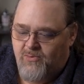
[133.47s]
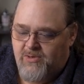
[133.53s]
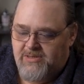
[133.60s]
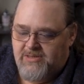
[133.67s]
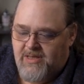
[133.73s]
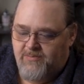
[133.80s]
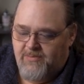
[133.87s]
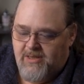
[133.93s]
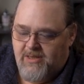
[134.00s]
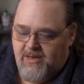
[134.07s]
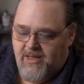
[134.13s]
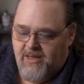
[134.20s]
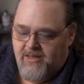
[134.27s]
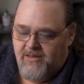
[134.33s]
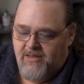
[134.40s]
What does that mean?
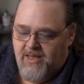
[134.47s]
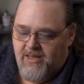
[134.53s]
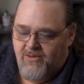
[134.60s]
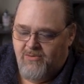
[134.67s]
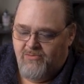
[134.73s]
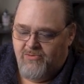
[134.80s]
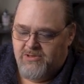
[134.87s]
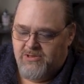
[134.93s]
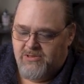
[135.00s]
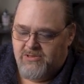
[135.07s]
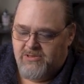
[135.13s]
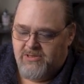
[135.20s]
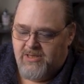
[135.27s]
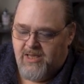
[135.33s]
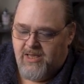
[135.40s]
I can now
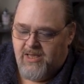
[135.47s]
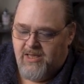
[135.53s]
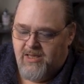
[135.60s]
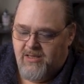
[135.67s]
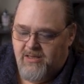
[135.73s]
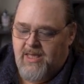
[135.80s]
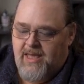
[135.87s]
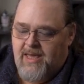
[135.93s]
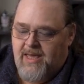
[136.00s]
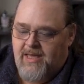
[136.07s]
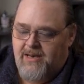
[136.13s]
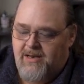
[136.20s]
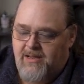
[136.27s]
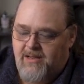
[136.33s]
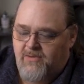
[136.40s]
just say
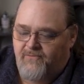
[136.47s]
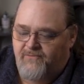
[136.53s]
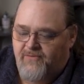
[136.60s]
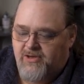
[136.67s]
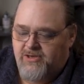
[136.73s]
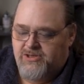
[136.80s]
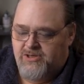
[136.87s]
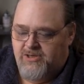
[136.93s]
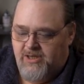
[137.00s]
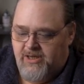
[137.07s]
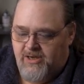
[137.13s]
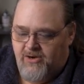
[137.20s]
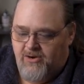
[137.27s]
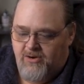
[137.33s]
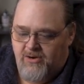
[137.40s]
add function
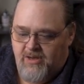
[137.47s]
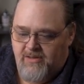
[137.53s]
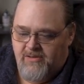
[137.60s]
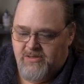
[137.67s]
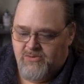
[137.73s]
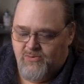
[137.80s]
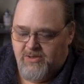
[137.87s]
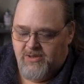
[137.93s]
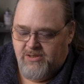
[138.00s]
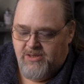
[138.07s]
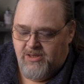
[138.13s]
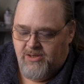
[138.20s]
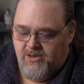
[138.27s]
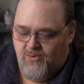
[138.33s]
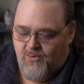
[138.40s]
here, and this will
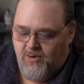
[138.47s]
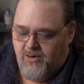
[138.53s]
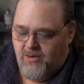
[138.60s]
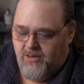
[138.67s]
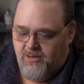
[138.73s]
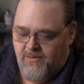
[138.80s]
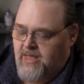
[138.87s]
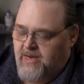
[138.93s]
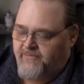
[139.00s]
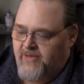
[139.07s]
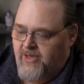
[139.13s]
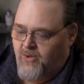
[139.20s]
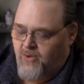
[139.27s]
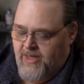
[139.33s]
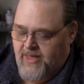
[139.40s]
continue to work. And if
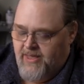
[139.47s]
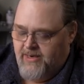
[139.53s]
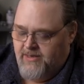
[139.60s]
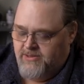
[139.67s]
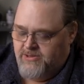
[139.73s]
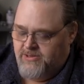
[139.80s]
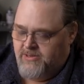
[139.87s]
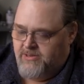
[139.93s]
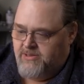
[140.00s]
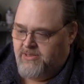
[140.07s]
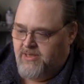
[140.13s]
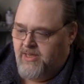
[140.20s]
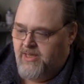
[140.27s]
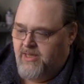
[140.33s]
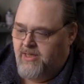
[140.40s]
I go ahead and just
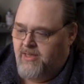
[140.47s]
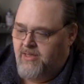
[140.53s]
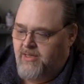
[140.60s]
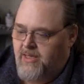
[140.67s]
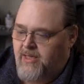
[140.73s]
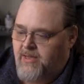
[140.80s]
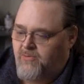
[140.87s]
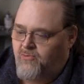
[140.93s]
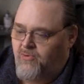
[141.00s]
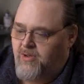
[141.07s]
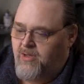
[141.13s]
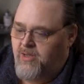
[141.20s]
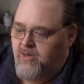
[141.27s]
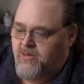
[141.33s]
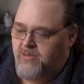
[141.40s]
say and
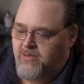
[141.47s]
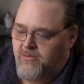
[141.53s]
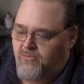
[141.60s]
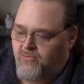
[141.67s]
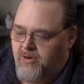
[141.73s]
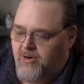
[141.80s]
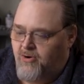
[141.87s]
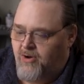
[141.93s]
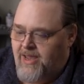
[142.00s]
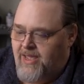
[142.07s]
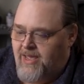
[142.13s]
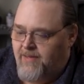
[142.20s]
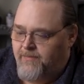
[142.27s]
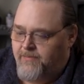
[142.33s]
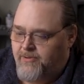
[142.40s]
run to run our
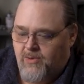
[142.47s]
app,